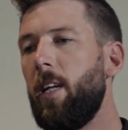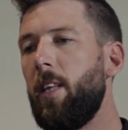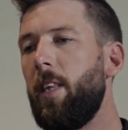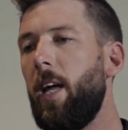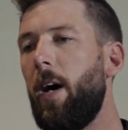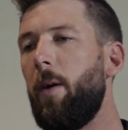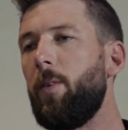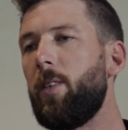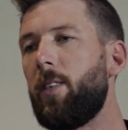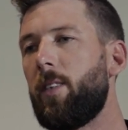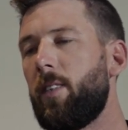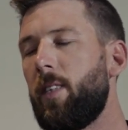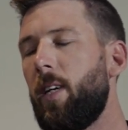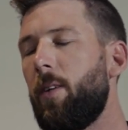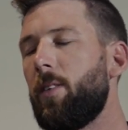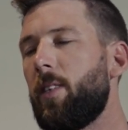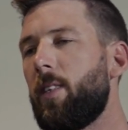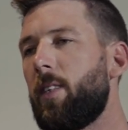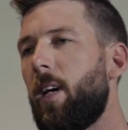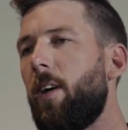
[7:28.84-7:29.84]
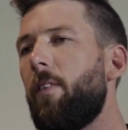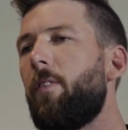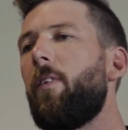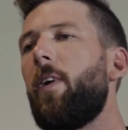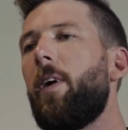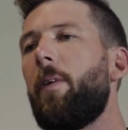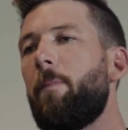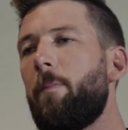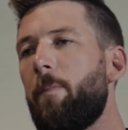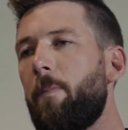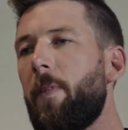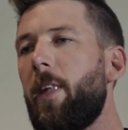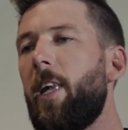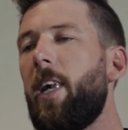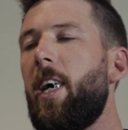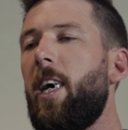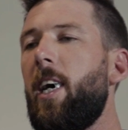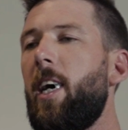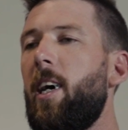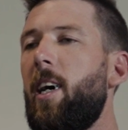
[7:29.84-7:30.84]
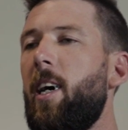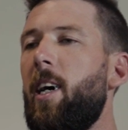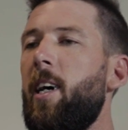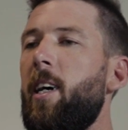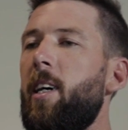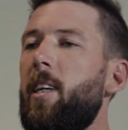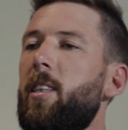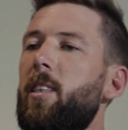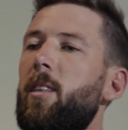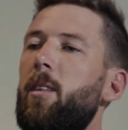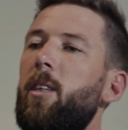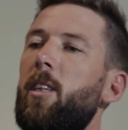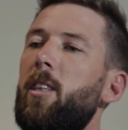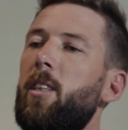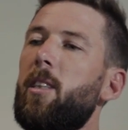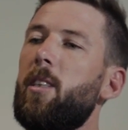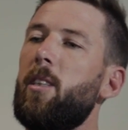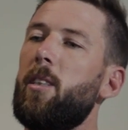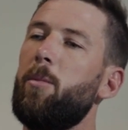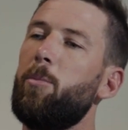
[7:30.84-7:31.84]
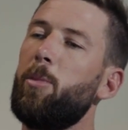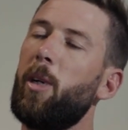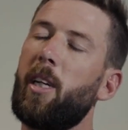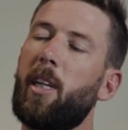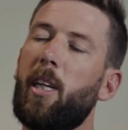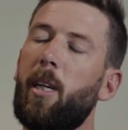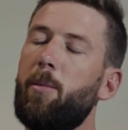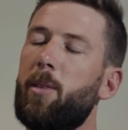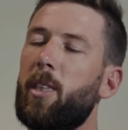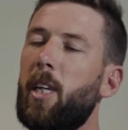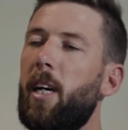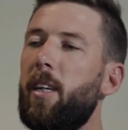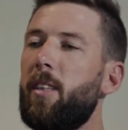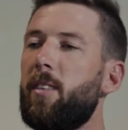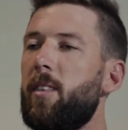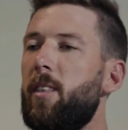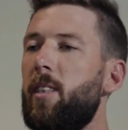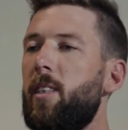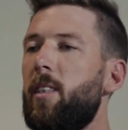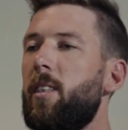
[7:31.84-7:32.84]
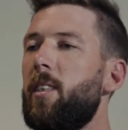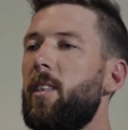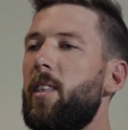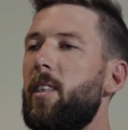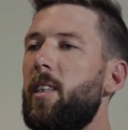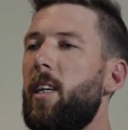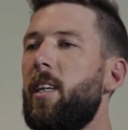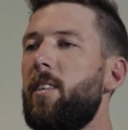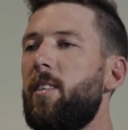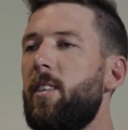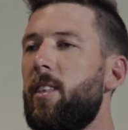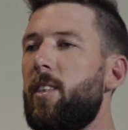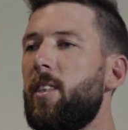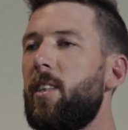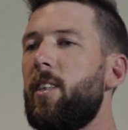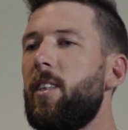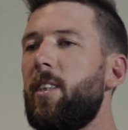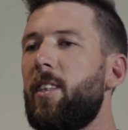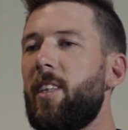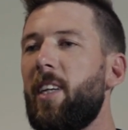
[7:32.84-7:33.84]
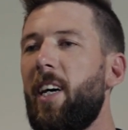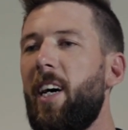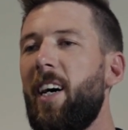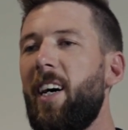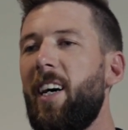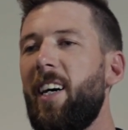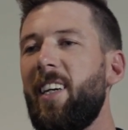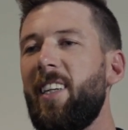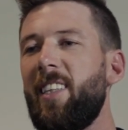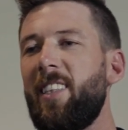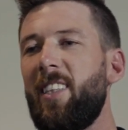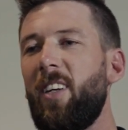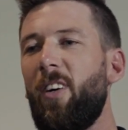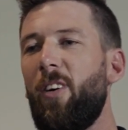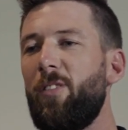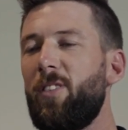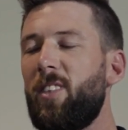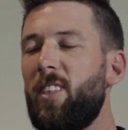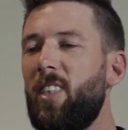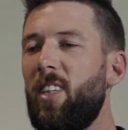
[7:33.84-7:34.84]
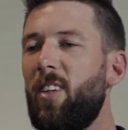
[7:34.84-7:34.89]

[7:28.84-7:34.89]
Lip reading: that was a tough one, but I kept chasing it, as you do. Obviously